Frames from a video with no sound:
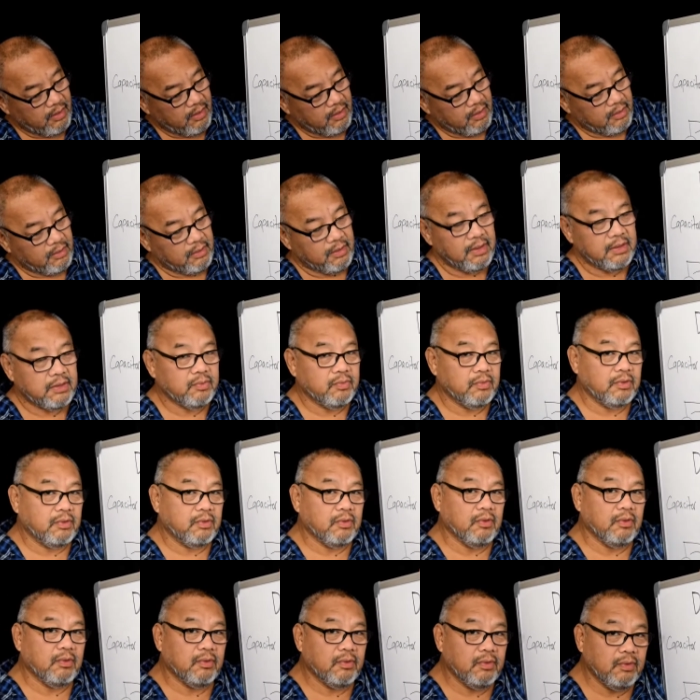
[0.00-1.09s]
This would
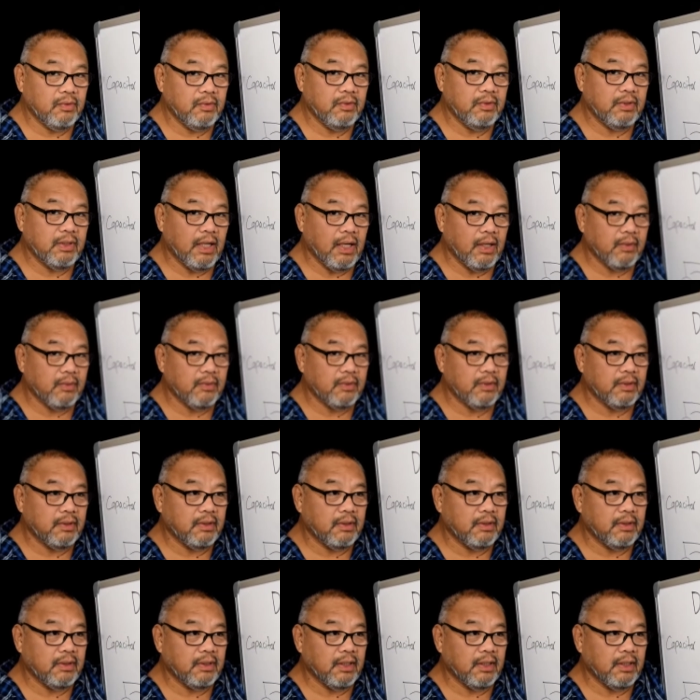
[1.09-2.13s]
conclude our